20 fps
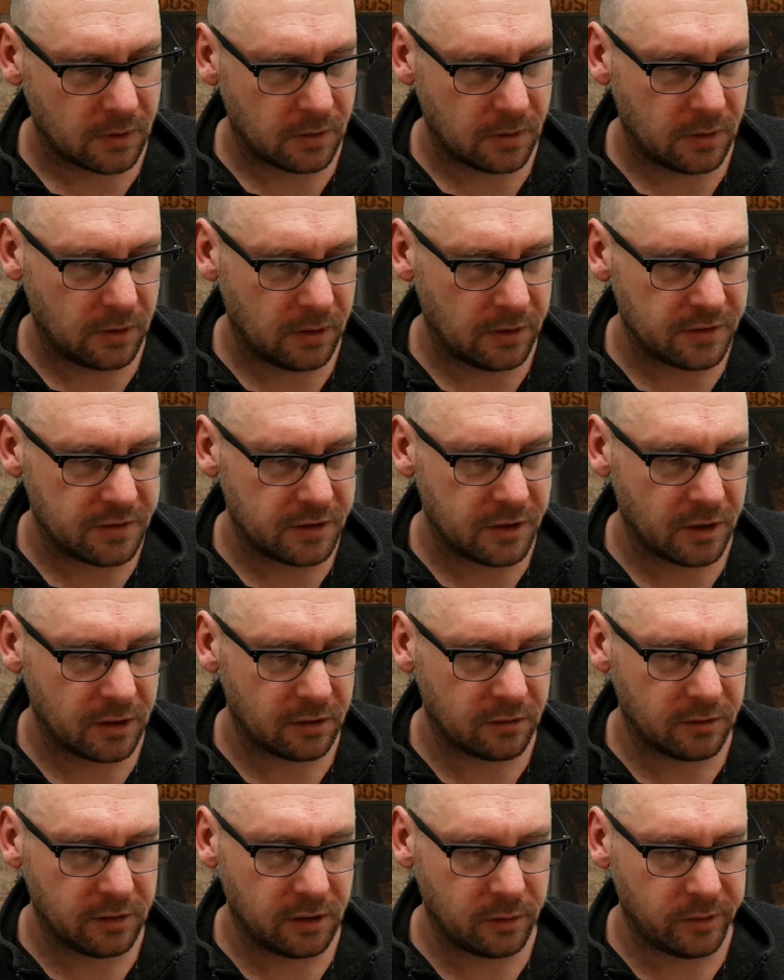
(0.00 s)
It is
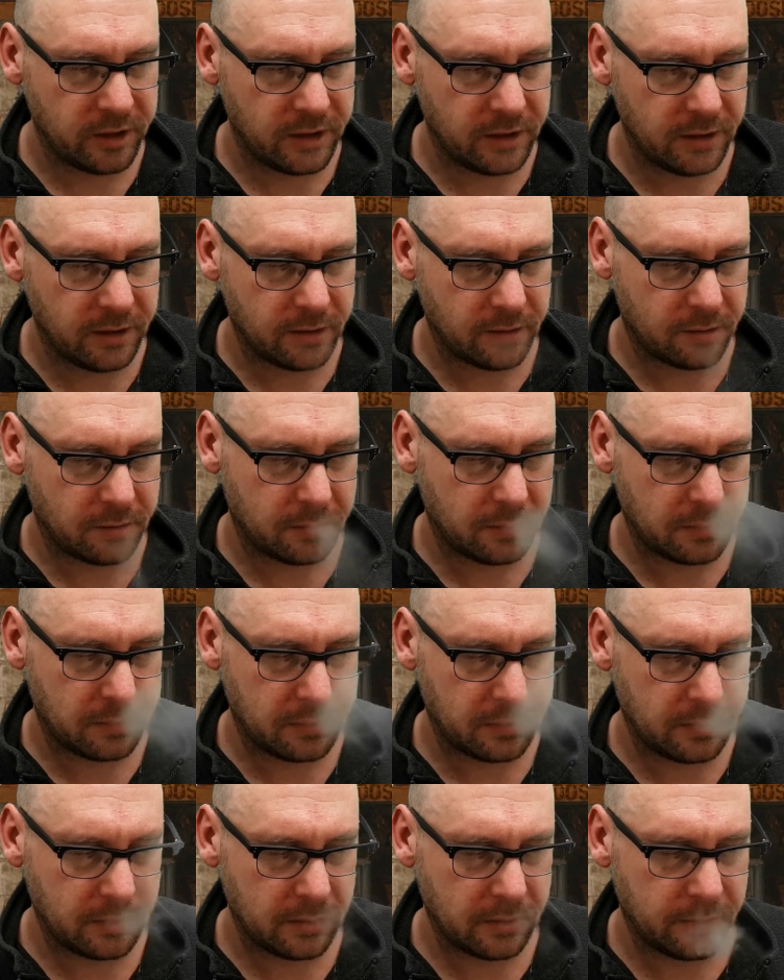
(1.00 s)
gurgling away here.
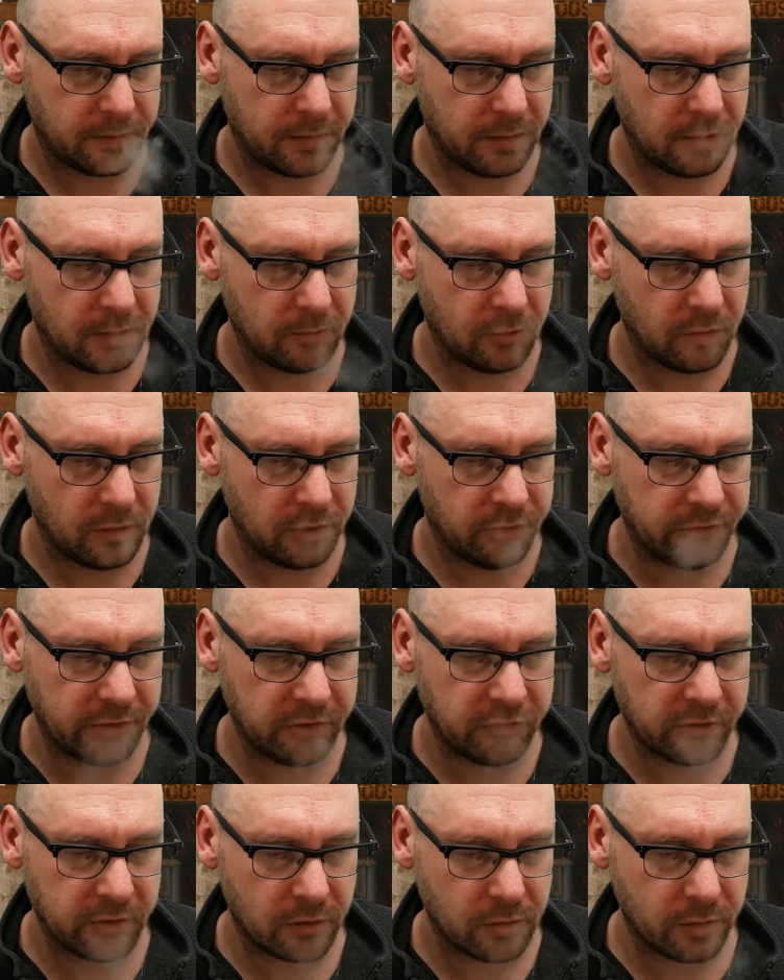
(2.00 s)
I think I'm going to
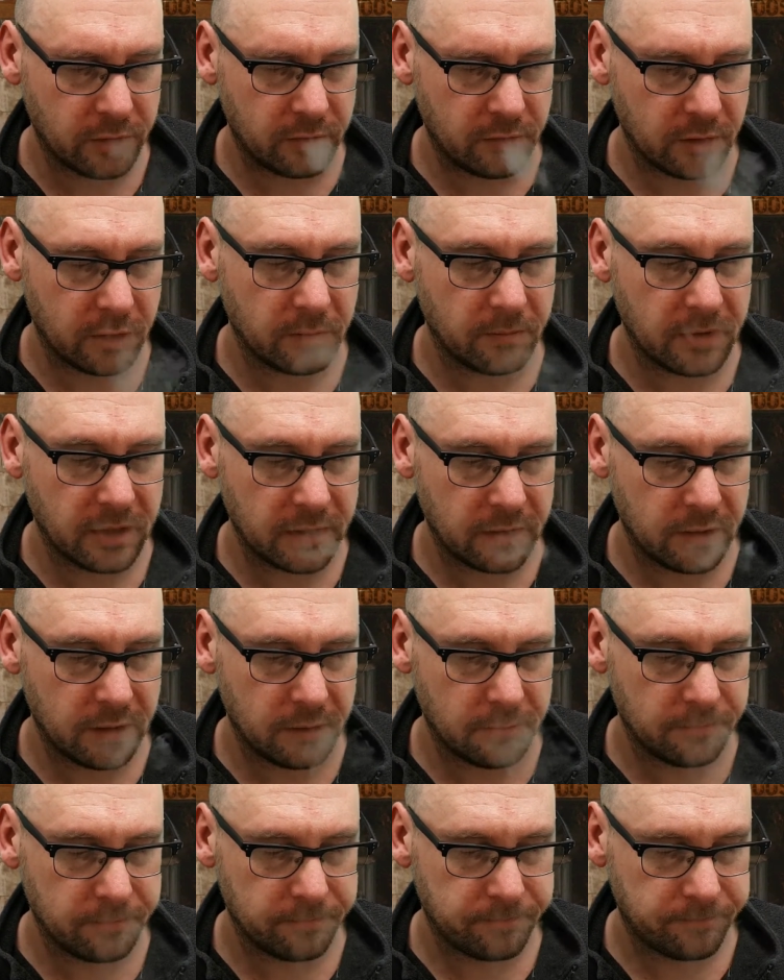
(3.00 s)
change the coil and come back to you.
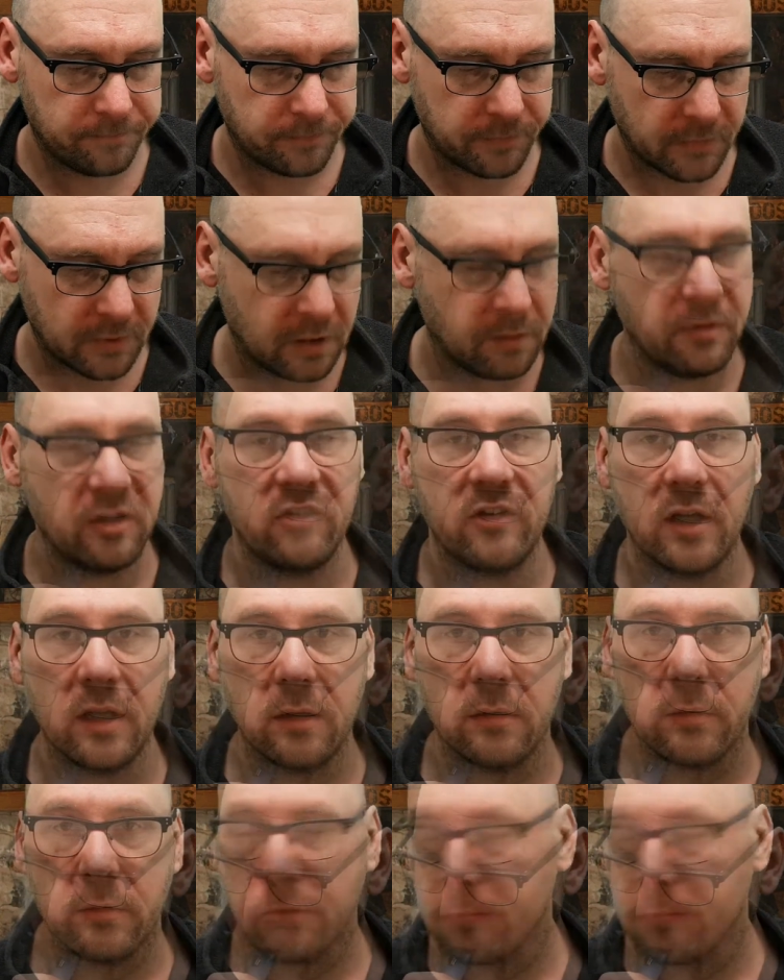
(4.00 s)
Give me a second.